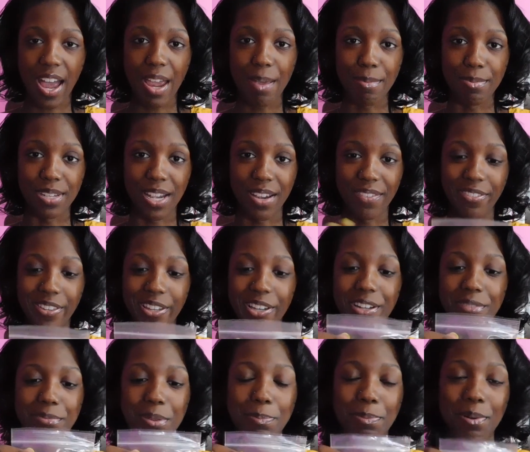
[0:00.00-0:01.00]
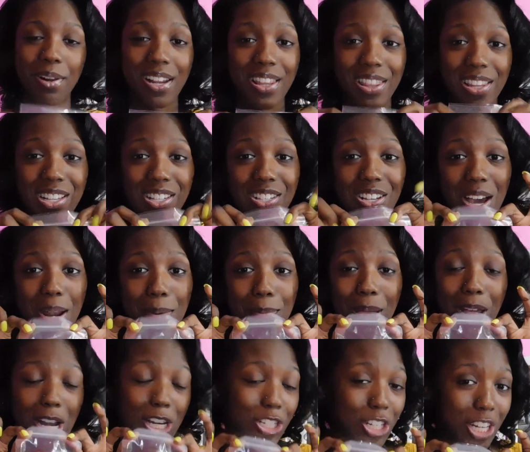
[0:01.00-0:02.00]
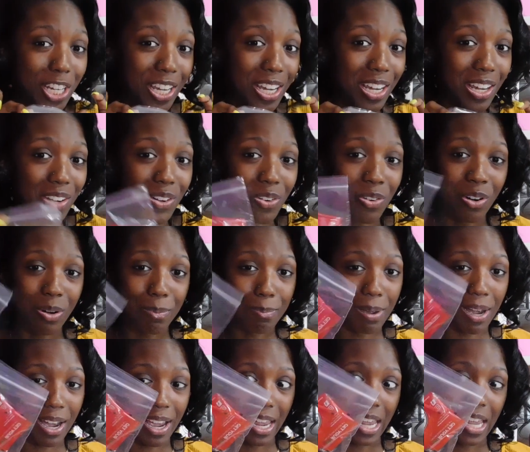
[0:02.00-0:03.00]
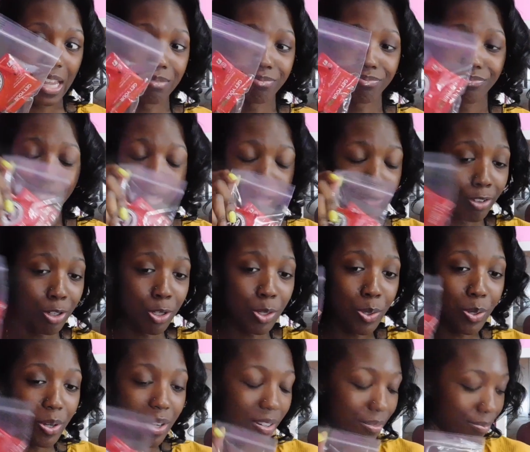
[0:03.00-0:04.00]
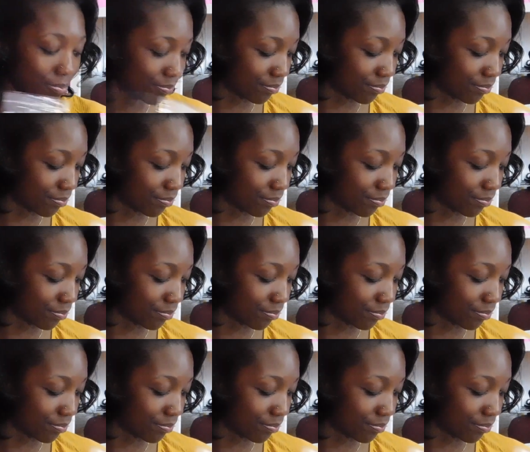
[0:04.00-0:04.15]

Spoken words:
I am definitely going to be putting this on my chicken or my food.